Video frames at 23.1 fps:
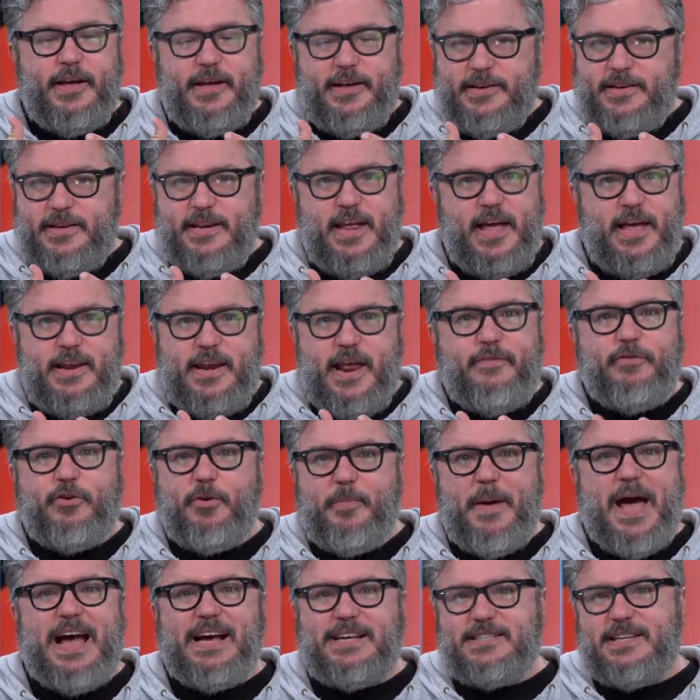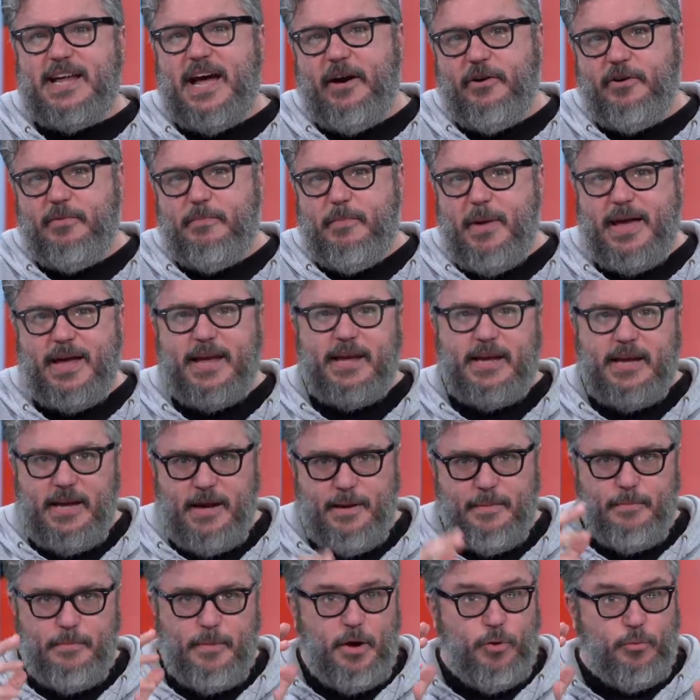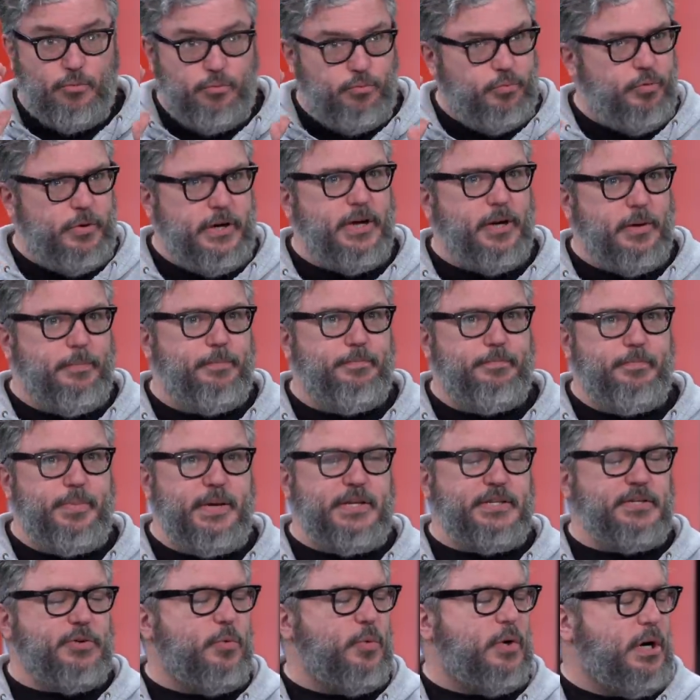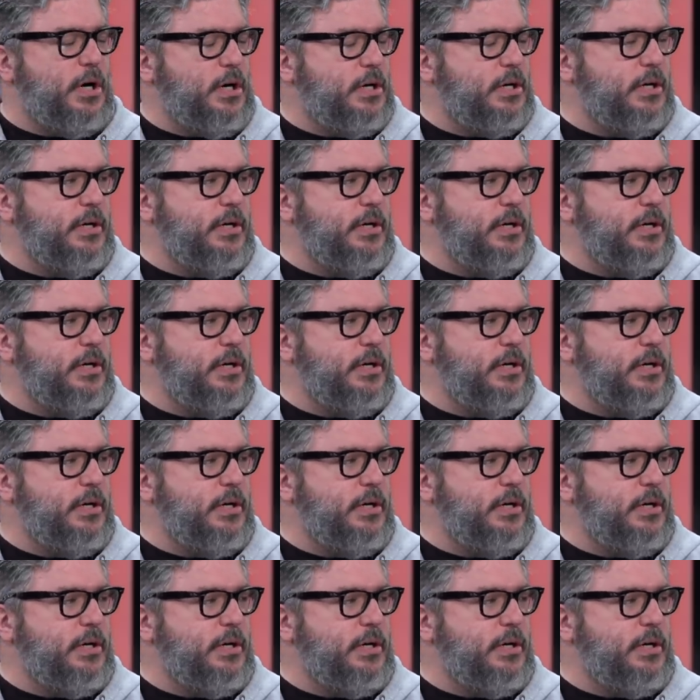it, never backs down to making him a real piece of work.